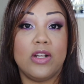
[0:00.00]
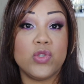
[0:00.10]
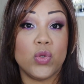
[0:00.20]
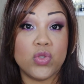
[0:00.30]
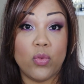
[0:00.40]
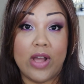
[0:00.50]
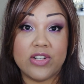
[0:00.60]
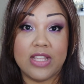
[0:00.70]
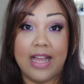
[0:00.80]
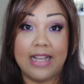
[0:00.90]
I also
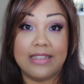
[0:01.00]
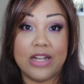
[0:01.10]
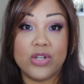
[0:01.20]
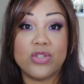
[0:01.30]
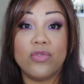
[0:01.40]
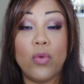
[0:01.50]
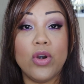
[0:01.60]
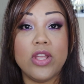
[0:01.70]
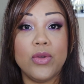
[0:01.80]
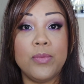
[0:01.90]
swatched the highlighters
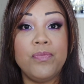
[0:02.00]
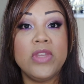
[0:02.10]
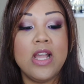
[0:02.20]
for you.